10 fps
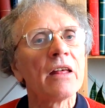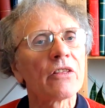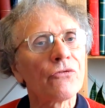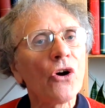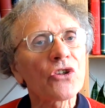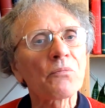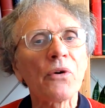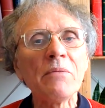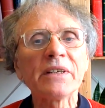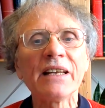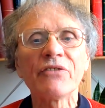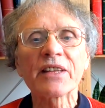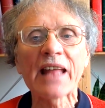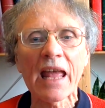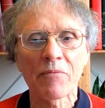The first primitive
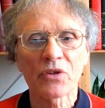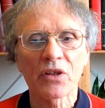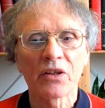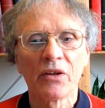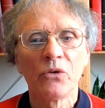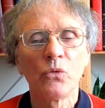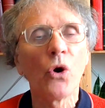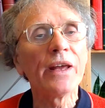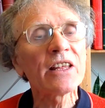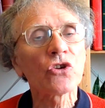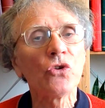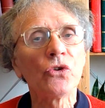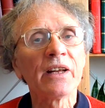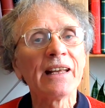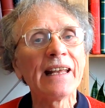stamps were
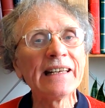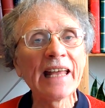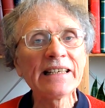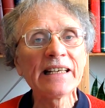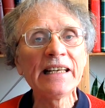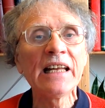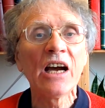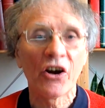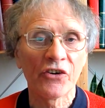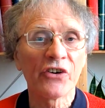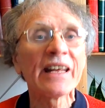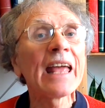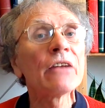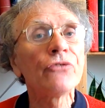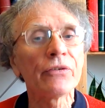issued in
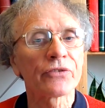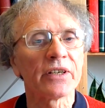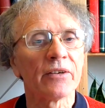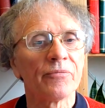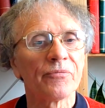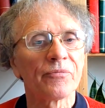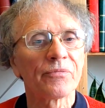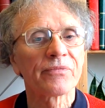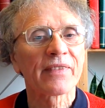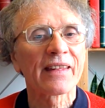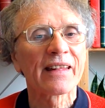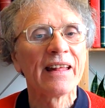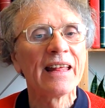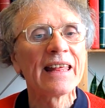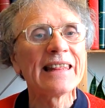1850.
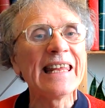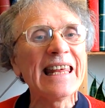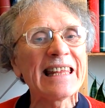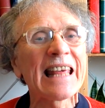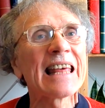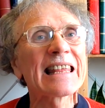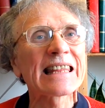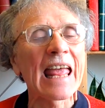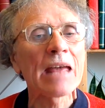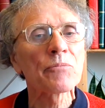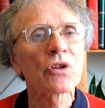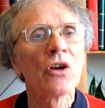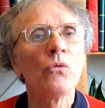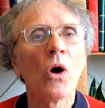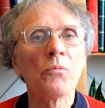These stamps
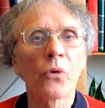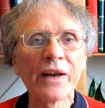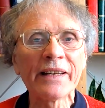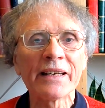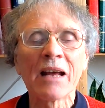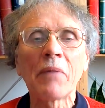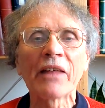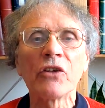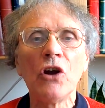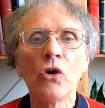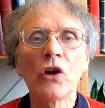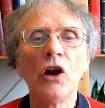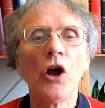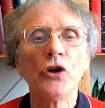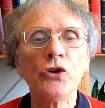were printed by the local
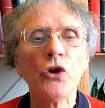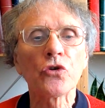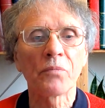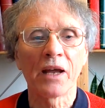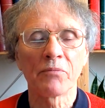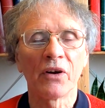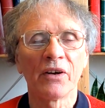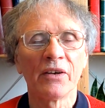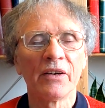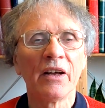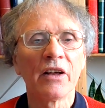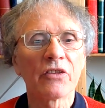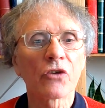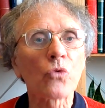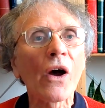newspaper,
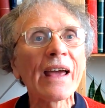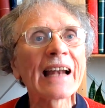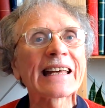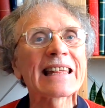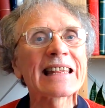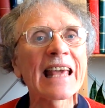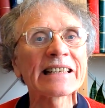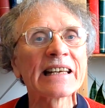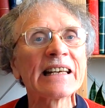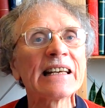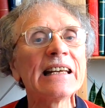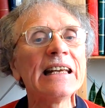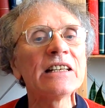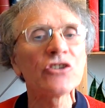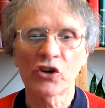the Royal Gazette
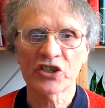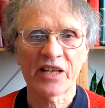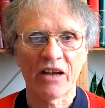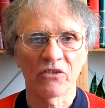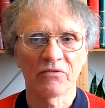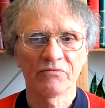in Georgetown.